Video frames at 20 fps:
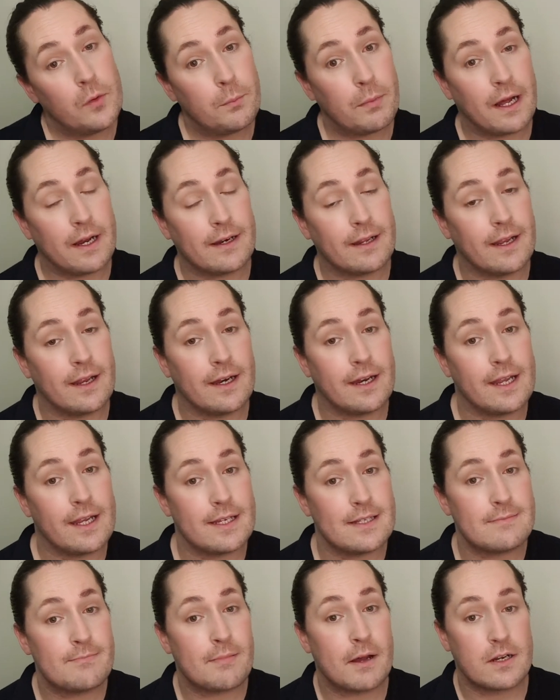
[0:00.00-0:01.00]
but it
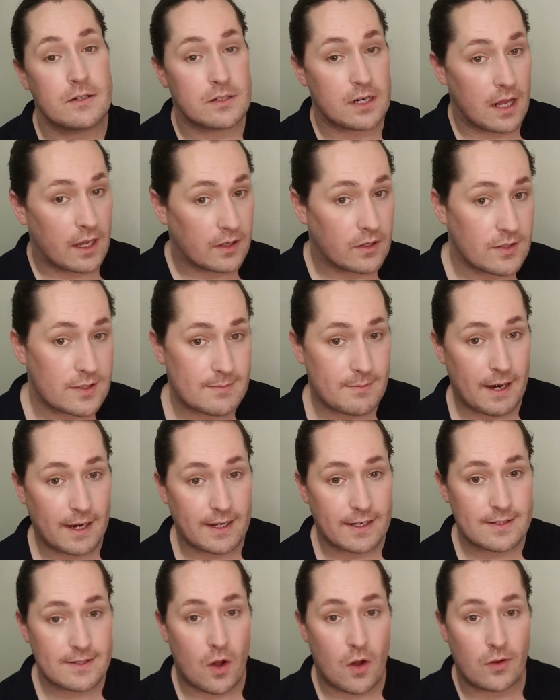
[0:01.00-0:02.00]
is Punchline
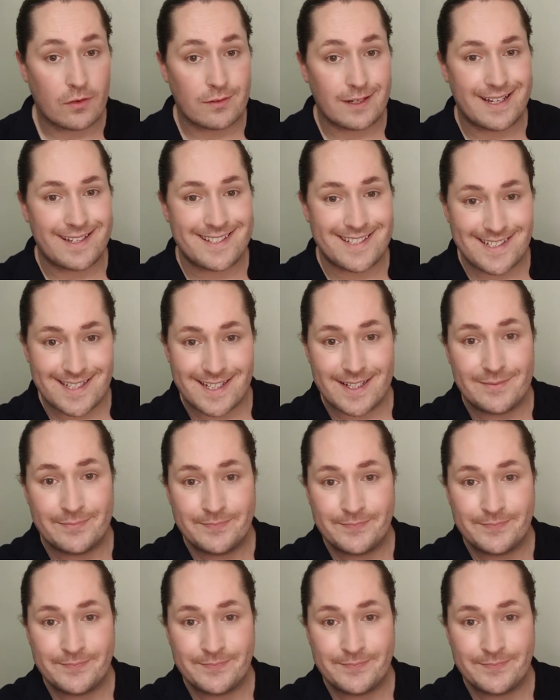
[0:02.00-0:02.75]
Cosmetics on Insta.